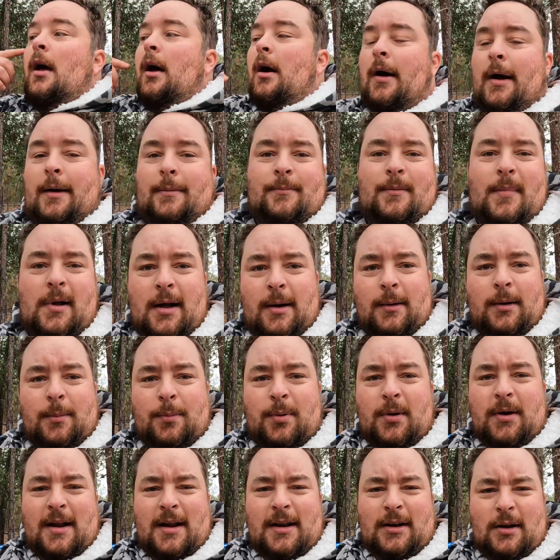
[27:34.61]
All right, I'm gonna
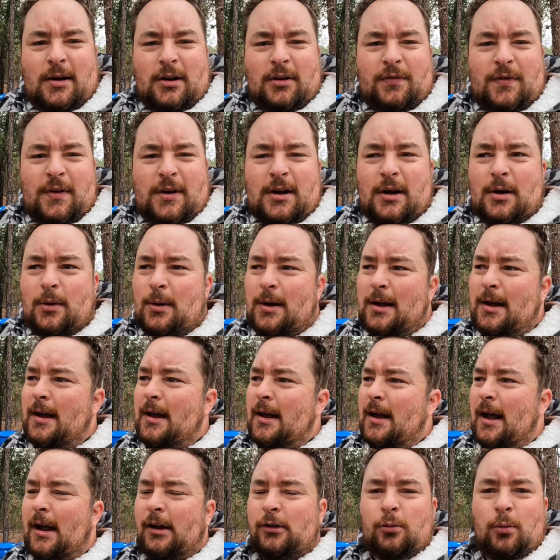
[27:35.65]
put an ending on this video.
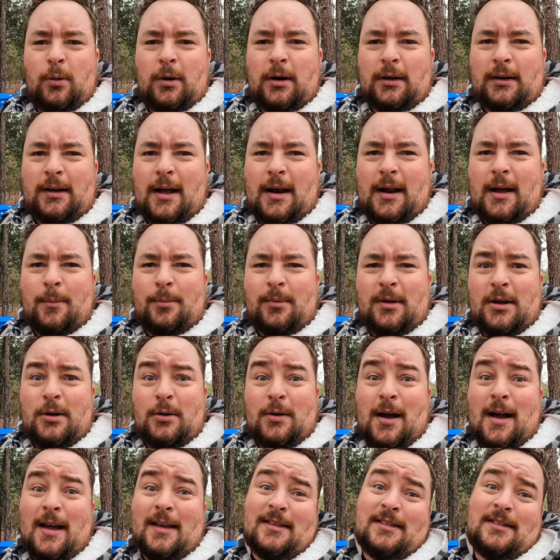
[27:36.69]
I just wanted to kind of update you
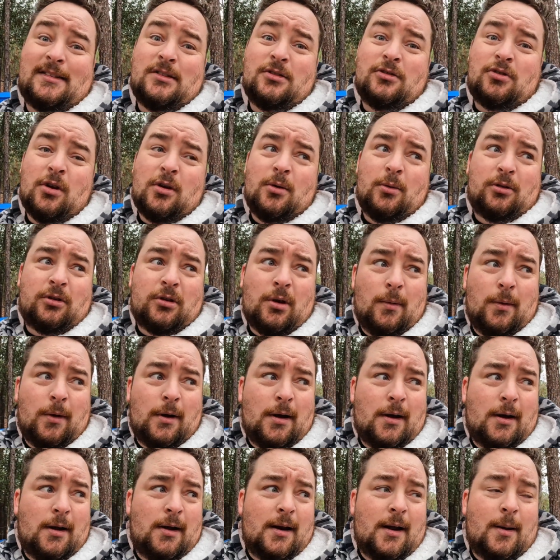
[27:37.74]
guys, show you what's going
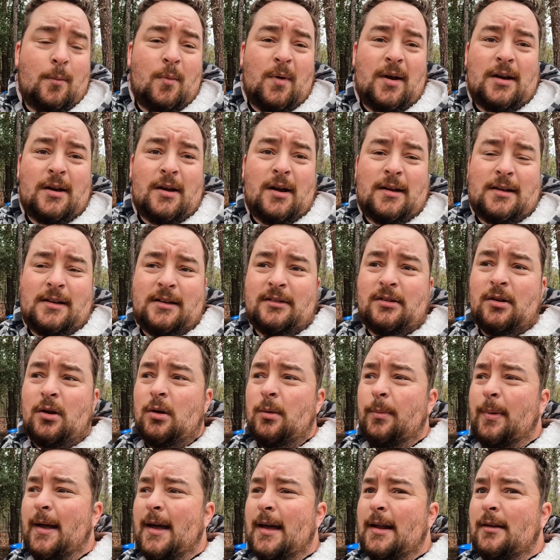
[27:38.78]
on. I'm waiting on these
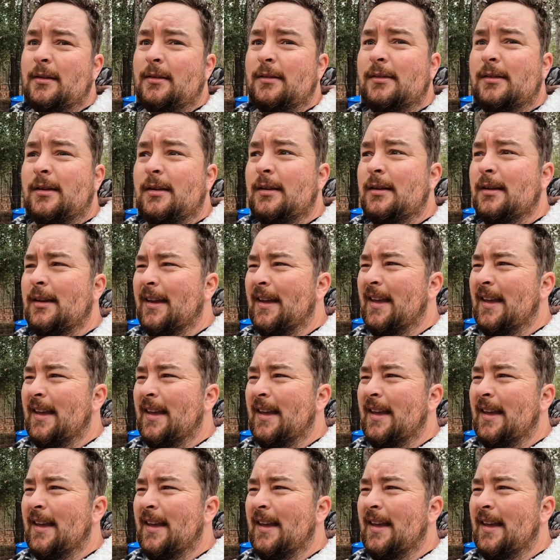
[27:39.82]
solar panels.